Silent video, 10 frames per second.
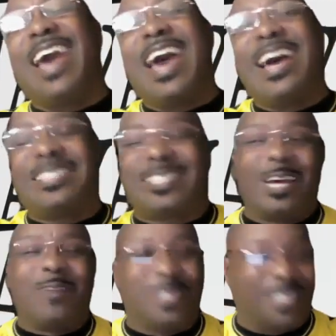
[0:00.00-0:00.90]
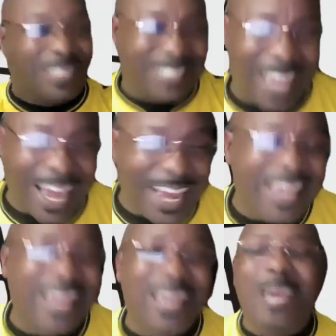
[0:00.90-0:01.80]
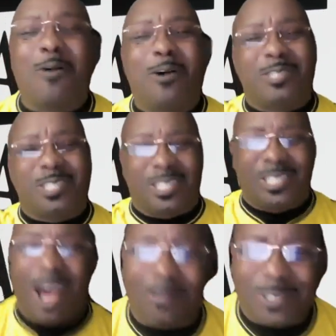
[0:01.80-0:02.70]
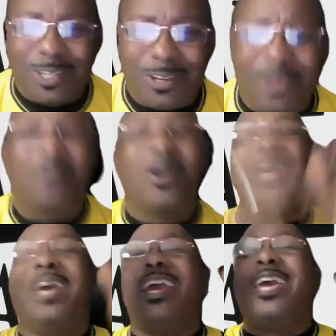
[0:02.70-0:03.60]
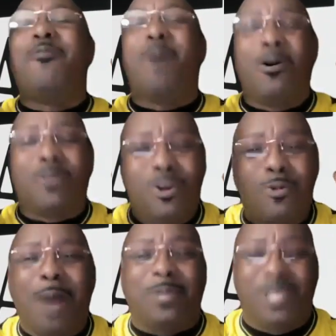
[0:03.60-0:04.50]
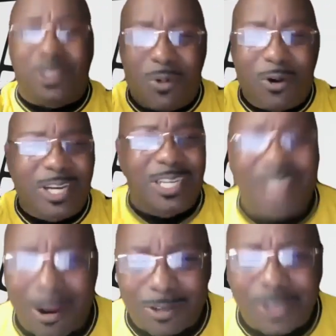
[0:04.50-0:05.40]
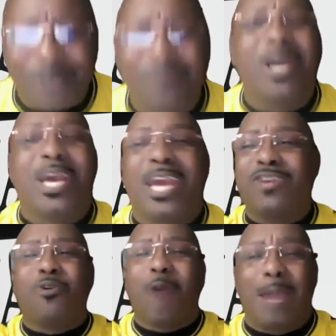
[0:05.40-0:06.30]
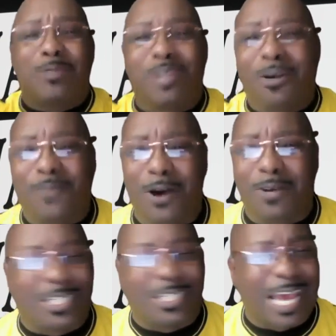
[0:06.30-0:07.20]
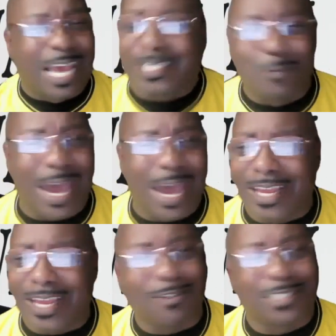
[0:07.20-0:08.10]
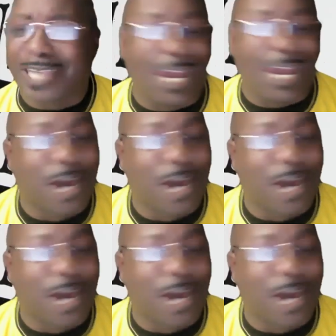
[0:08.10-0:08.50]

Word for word: has something to say. He wants to talk to you. He woke you up this morning to talk to you, and you grabbed your phone and text somebody else and said, good